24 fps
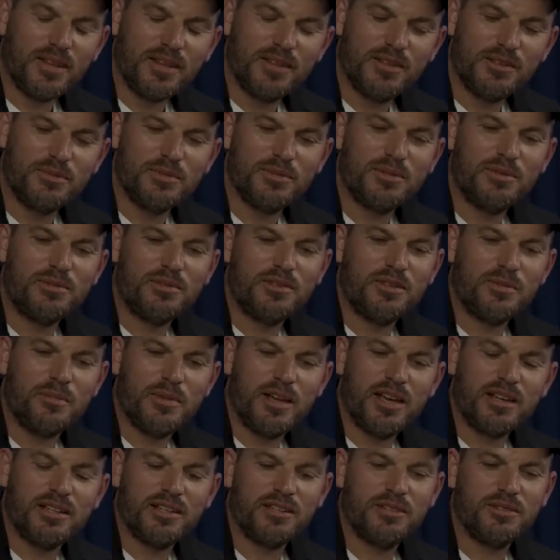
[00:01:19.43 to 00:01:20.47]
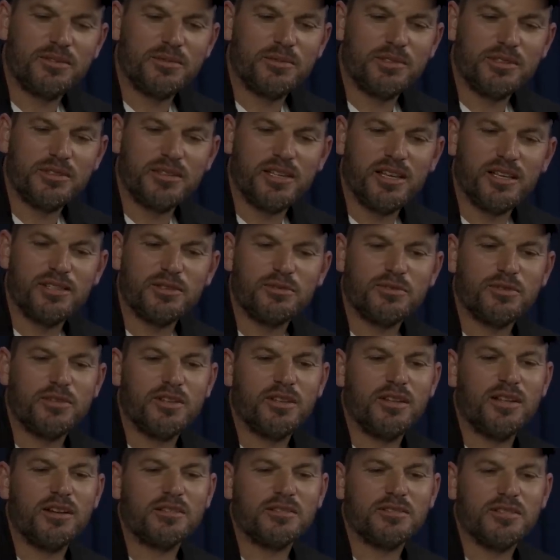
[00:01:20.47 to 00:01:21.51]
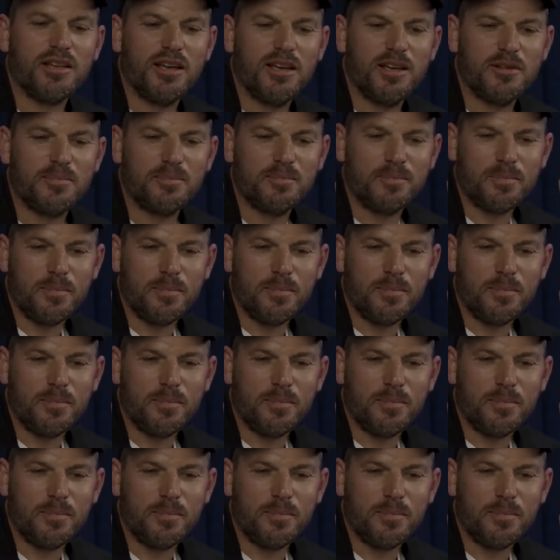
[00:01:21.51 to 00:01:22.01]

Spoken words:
He's been doing the back heel real nice for a long time.